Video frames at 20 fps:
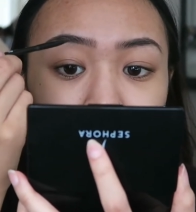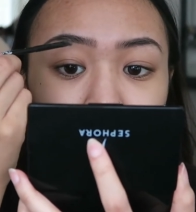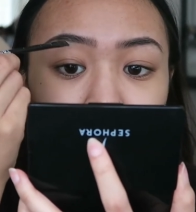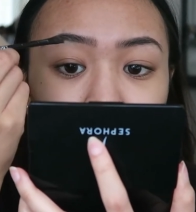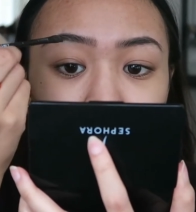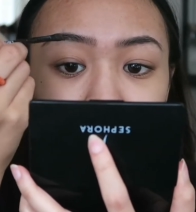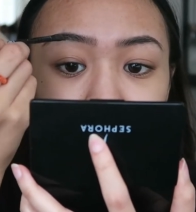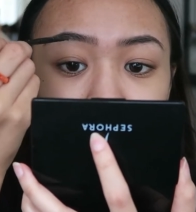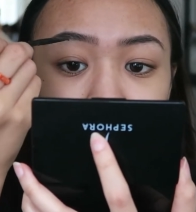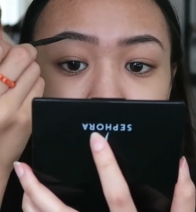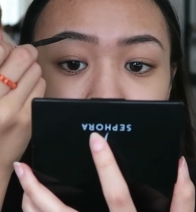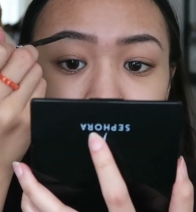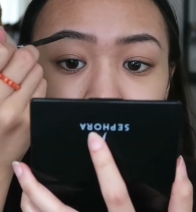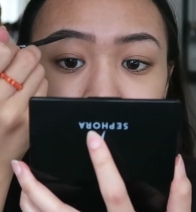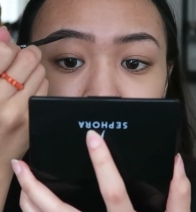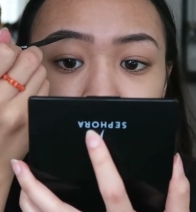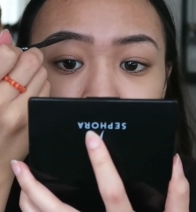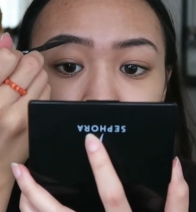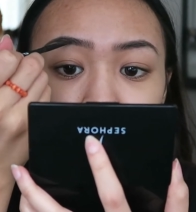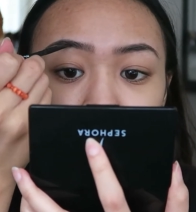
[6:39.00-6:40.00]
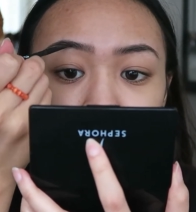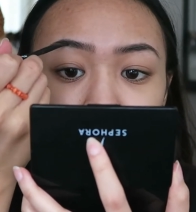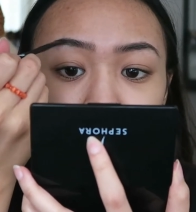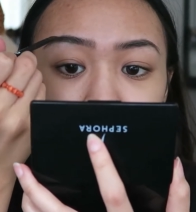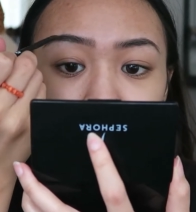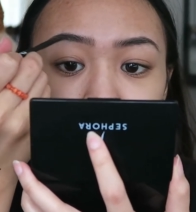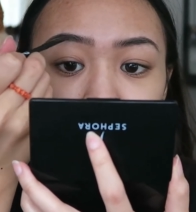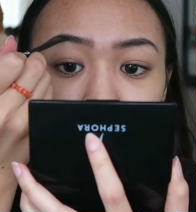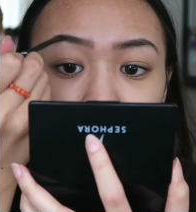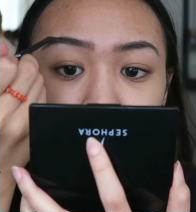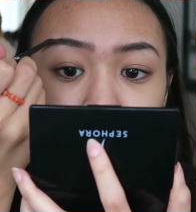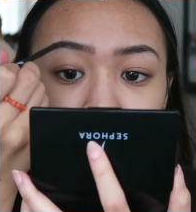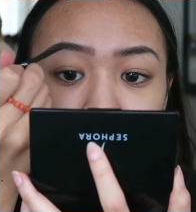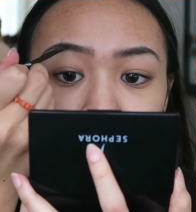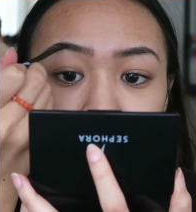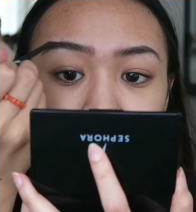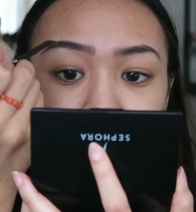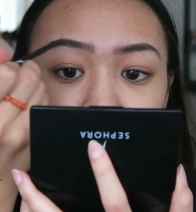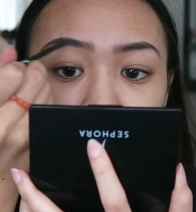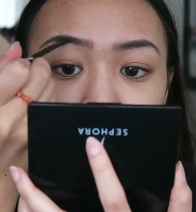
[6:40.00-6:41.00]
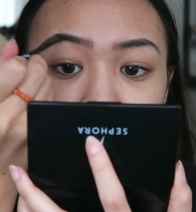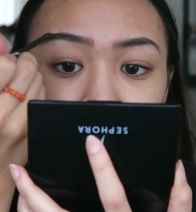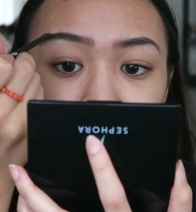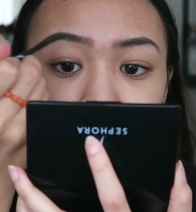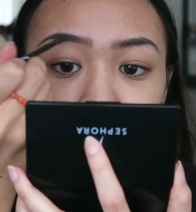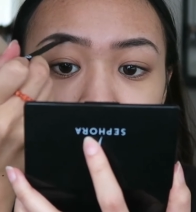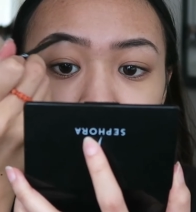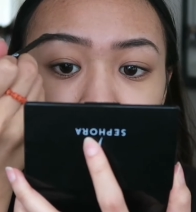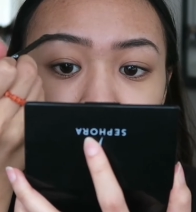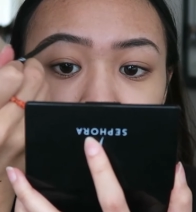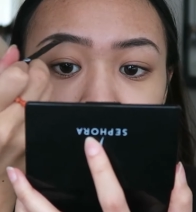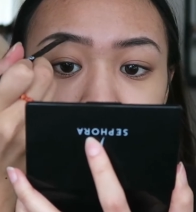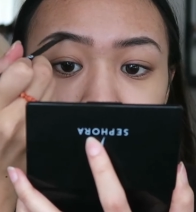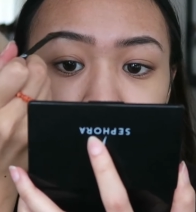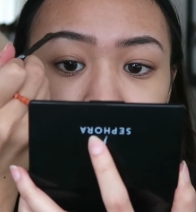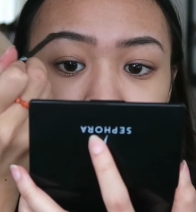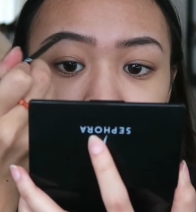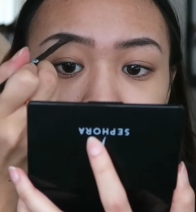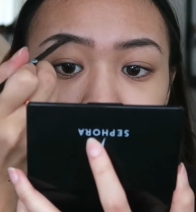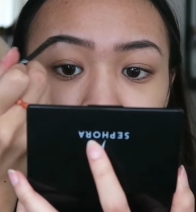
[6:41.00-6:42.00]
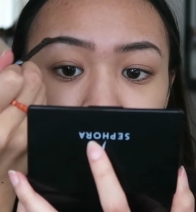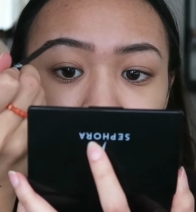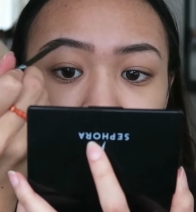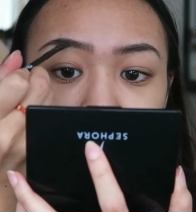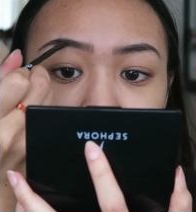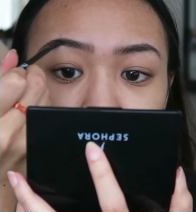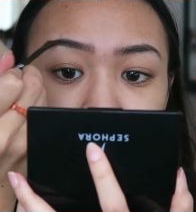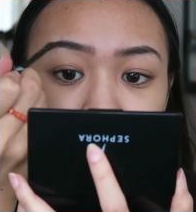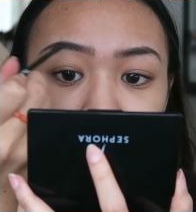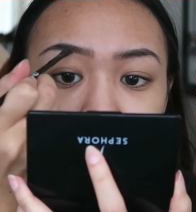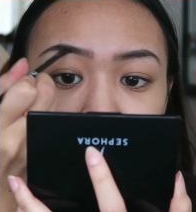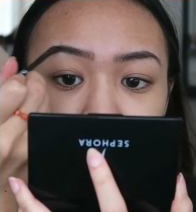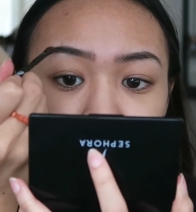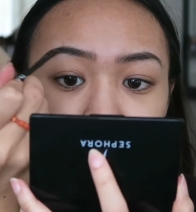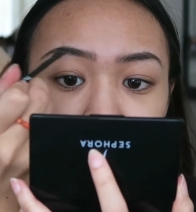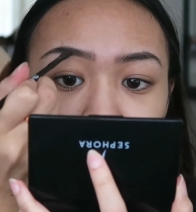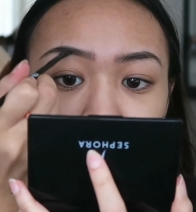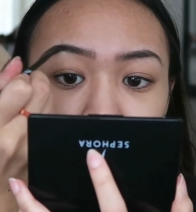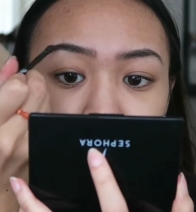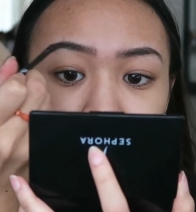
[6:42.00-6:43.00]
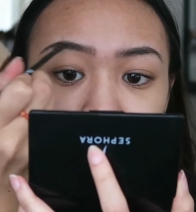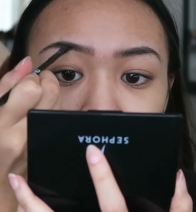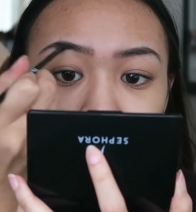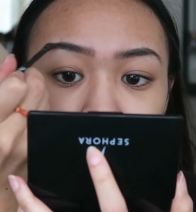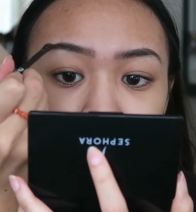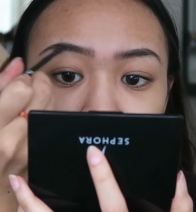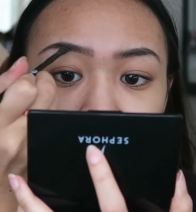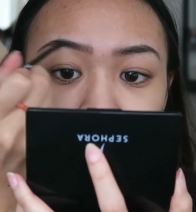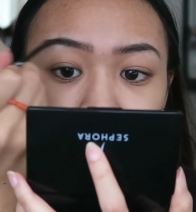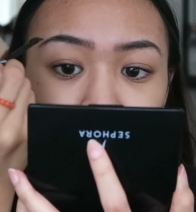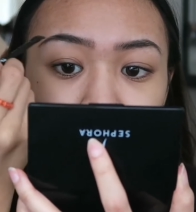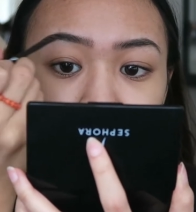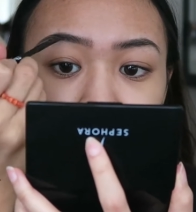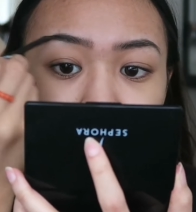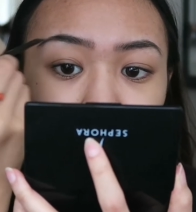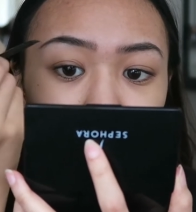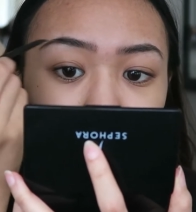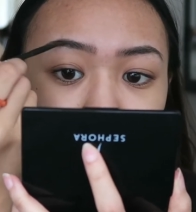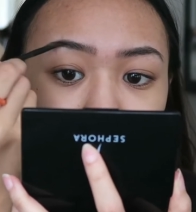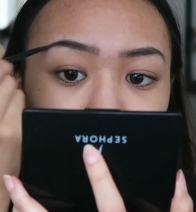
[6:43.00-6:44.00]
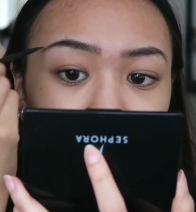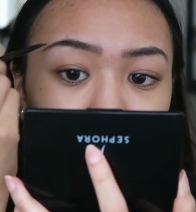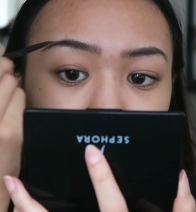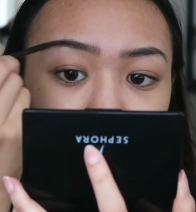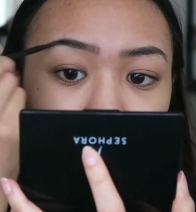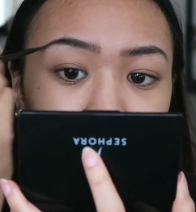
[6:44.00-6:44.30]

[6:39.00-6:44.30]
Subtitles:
yeah, it just depends on how you like your brows. Sometimes I honestly like it really bold,